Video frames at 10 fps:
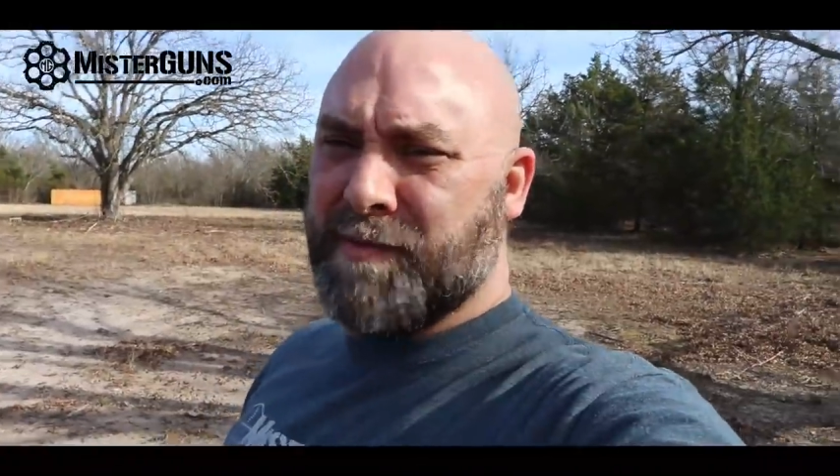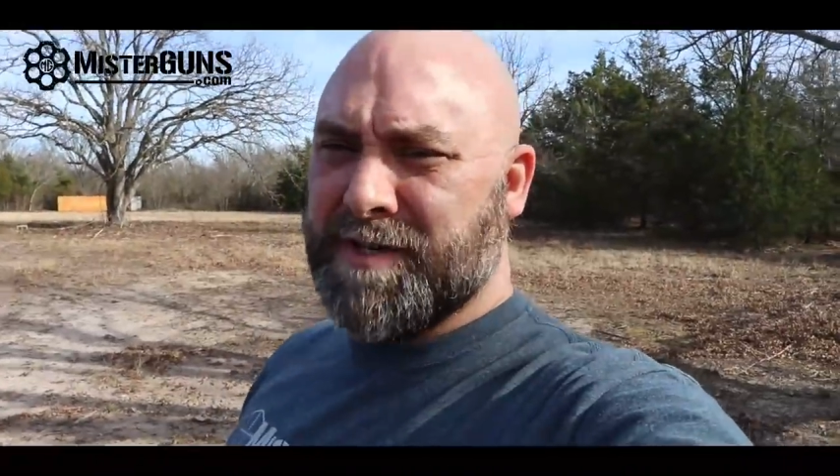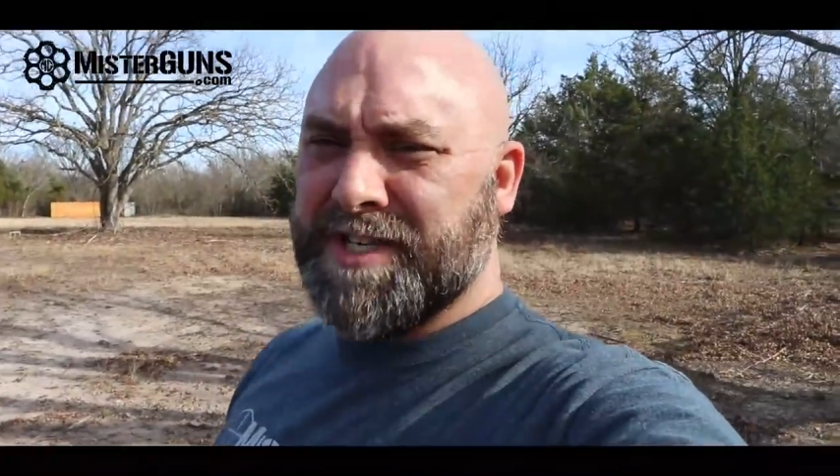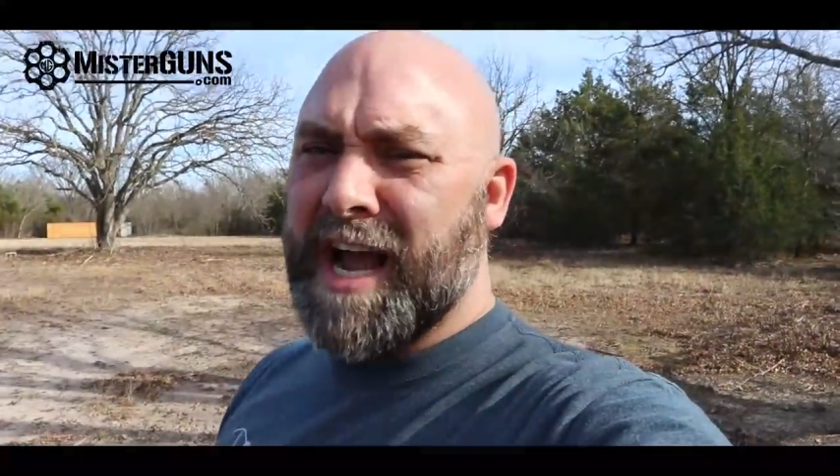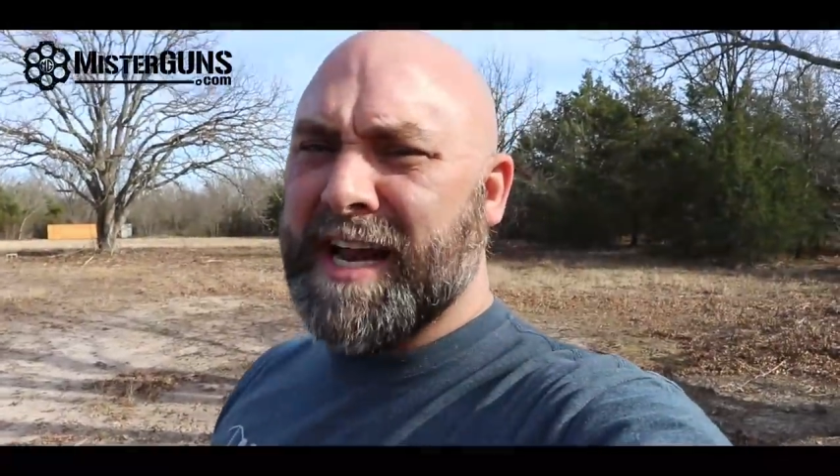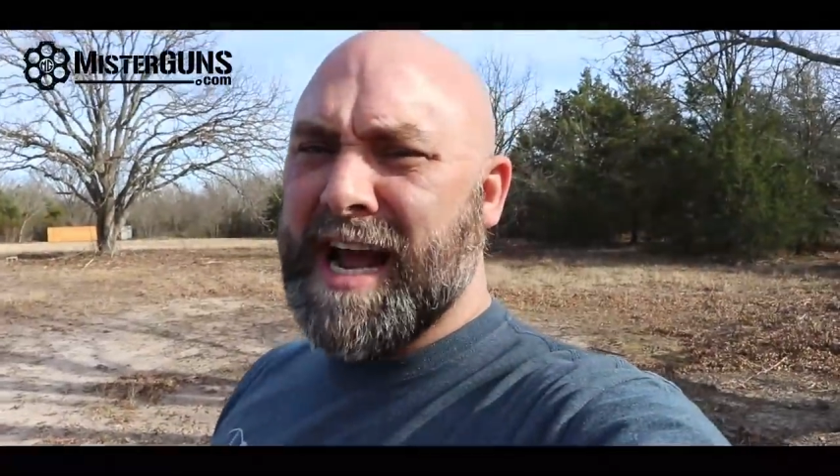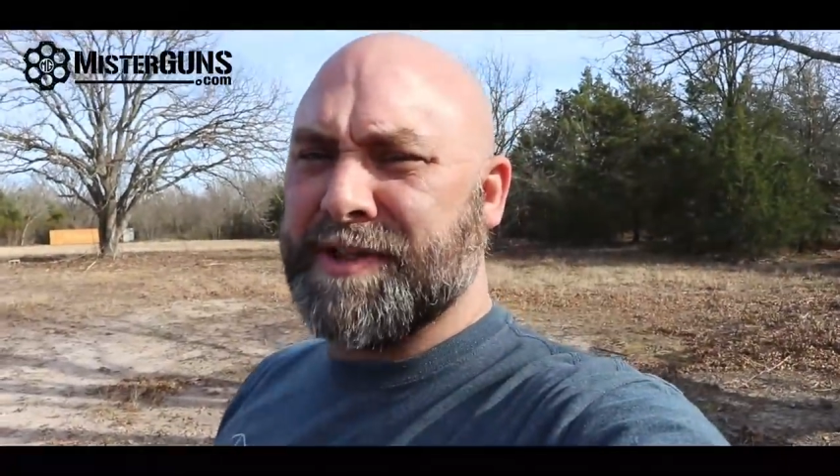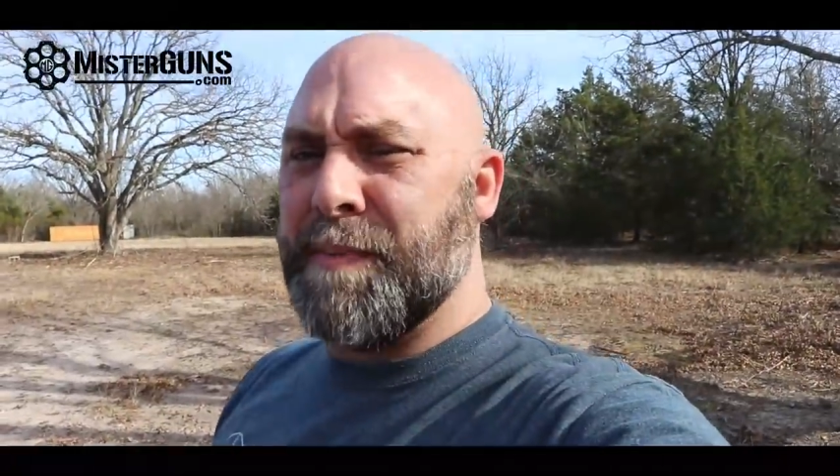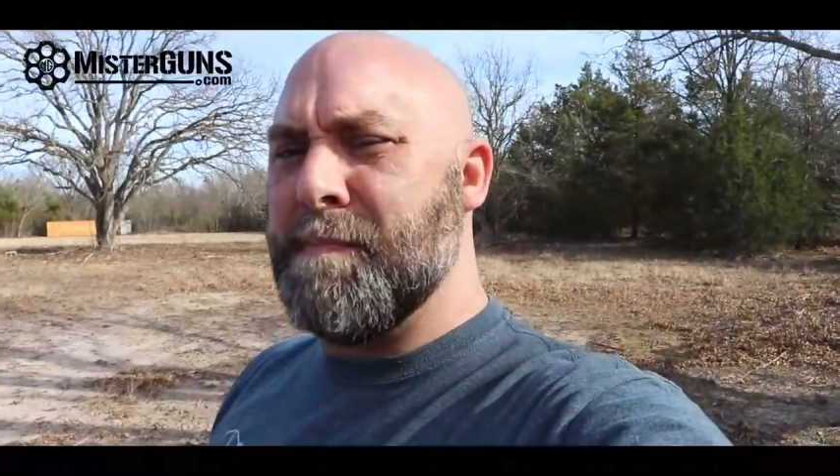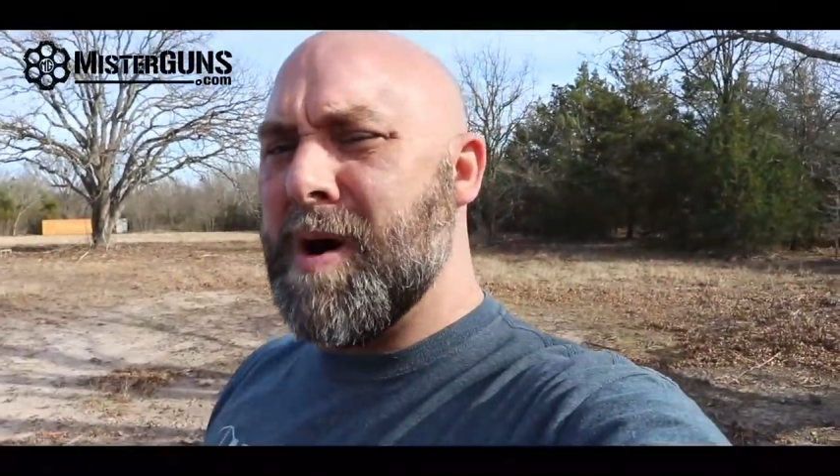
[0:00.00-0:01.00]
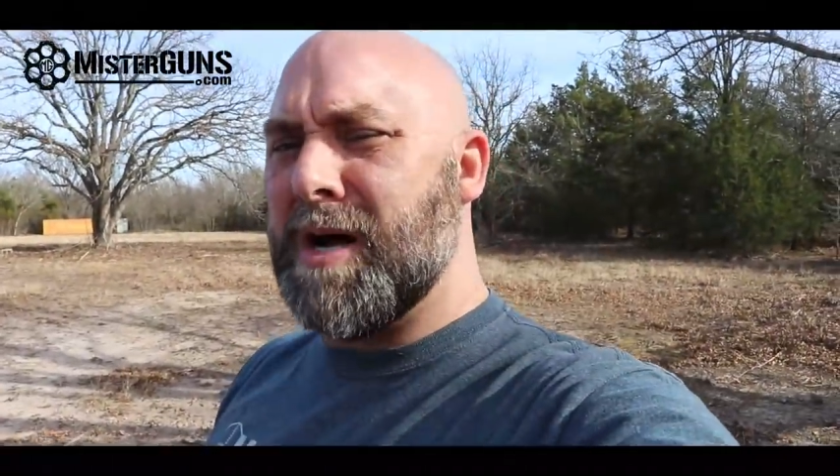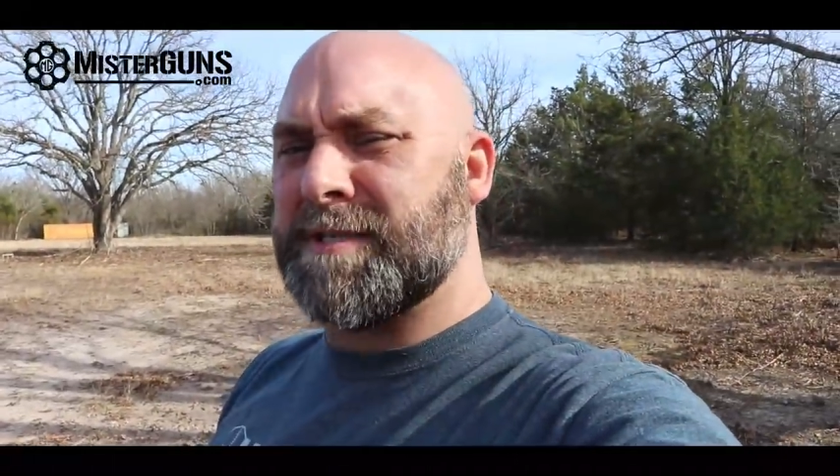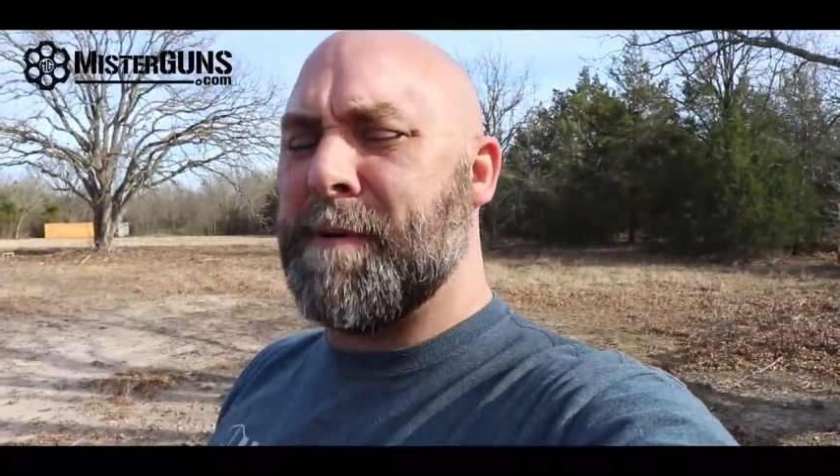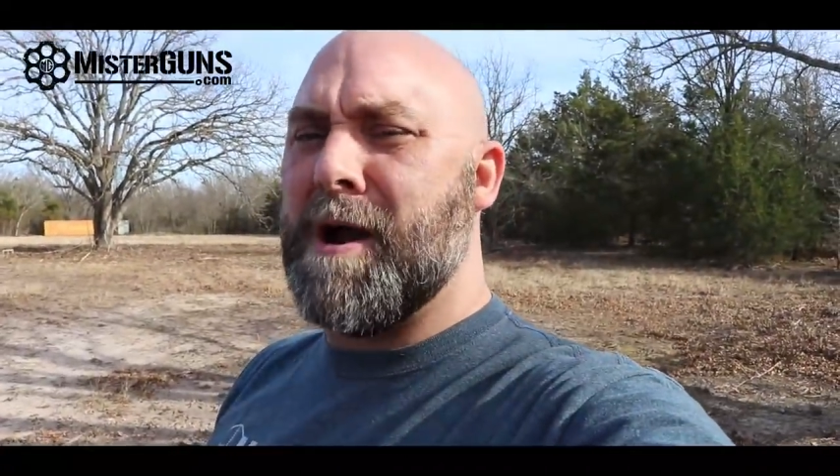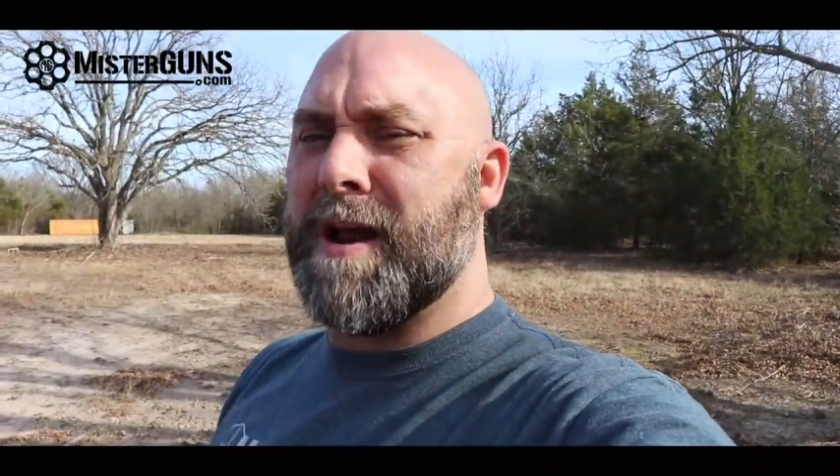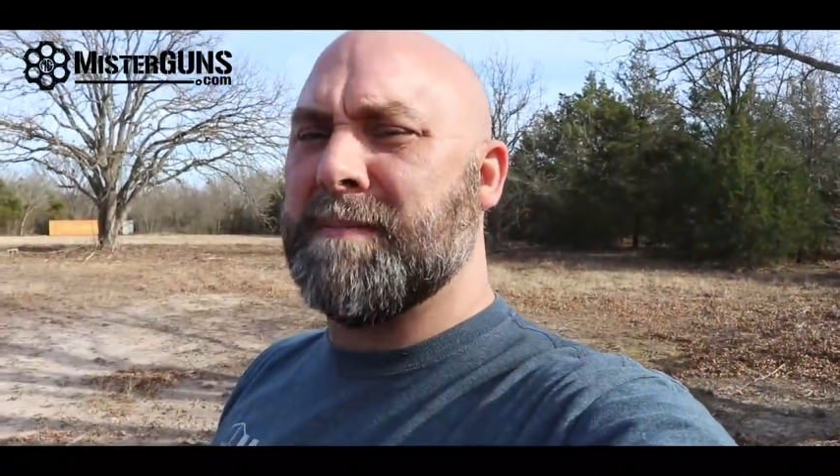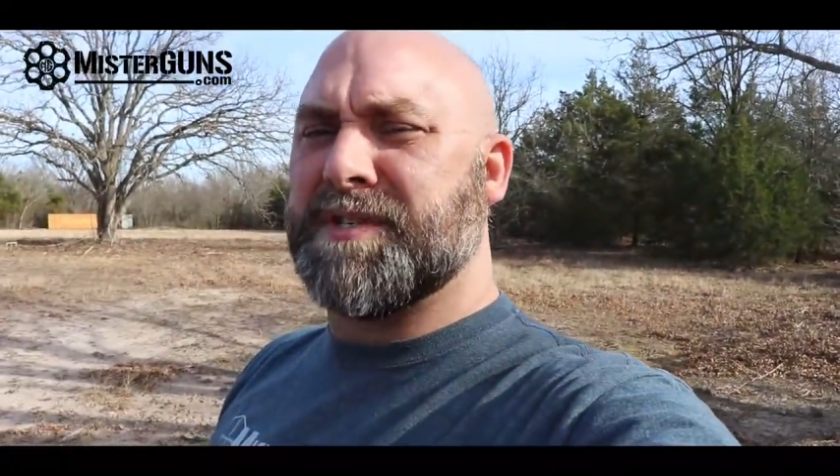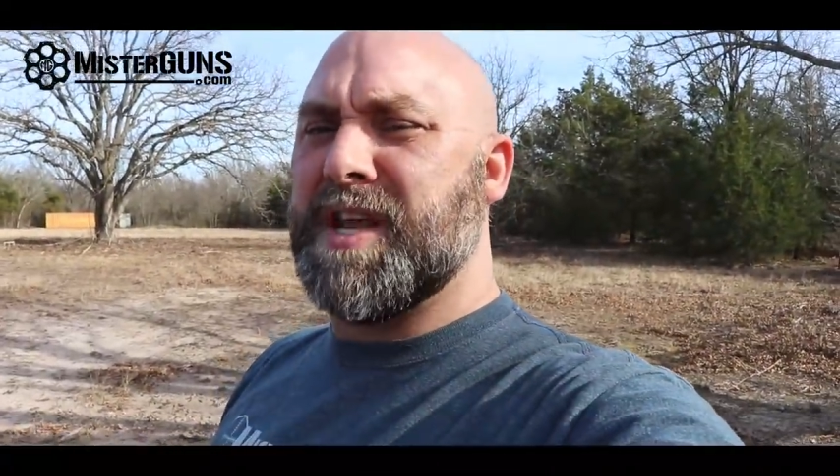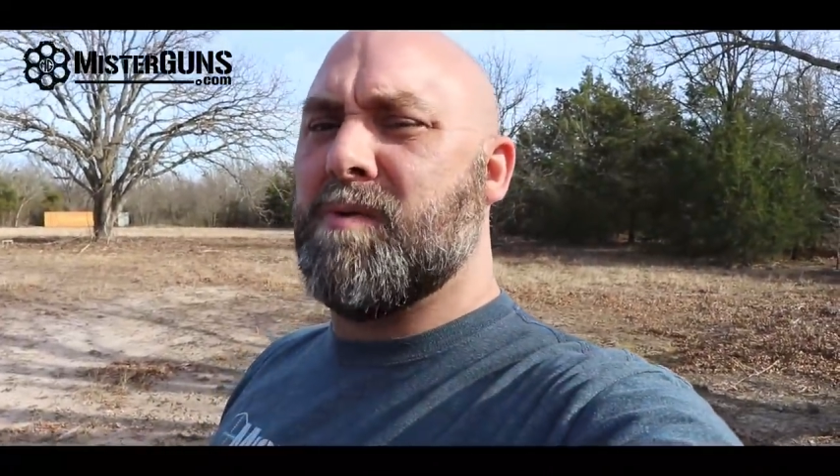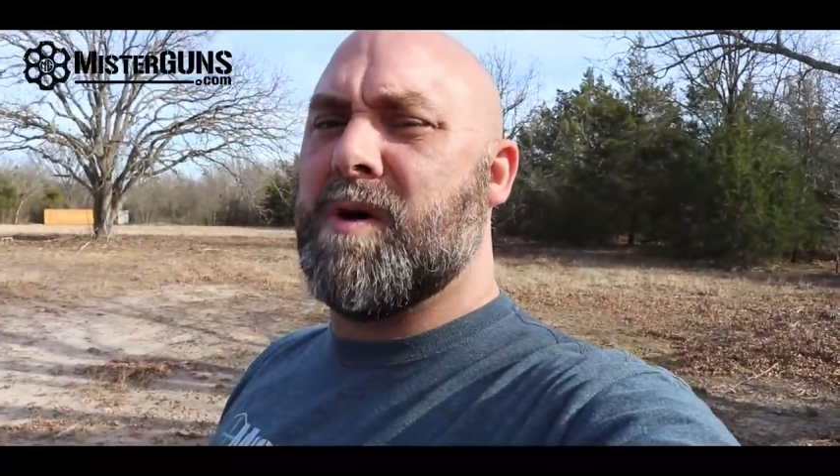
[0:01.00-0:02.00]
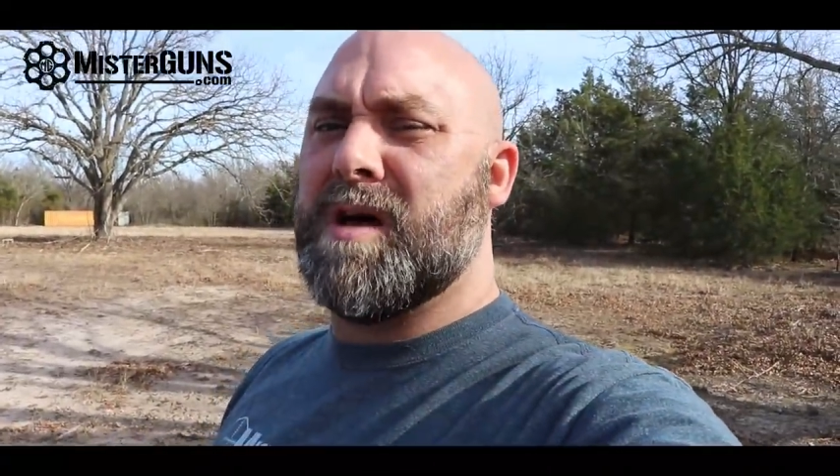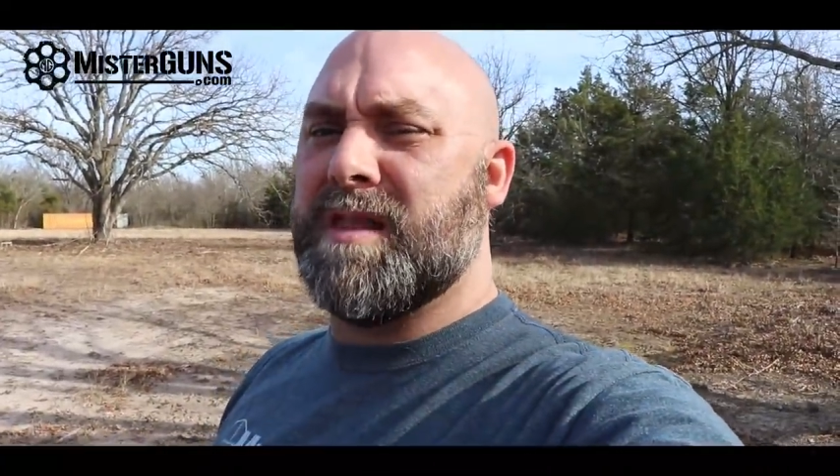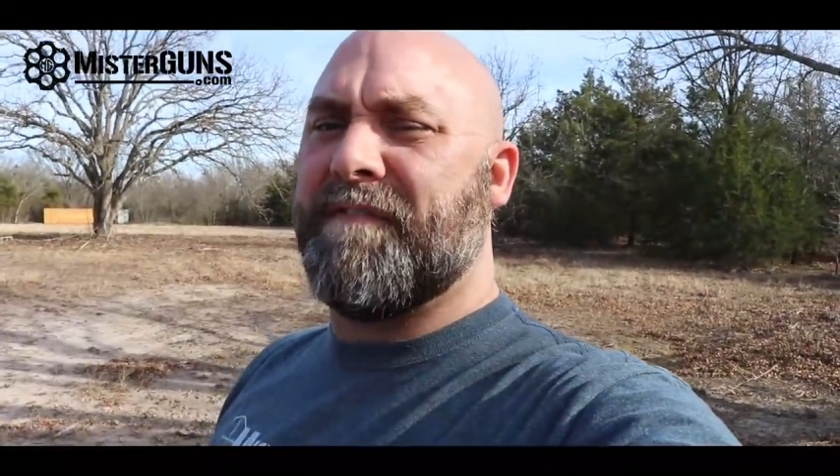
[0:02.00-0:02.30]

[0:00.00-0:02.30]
We're checking out the Mossberg M C one,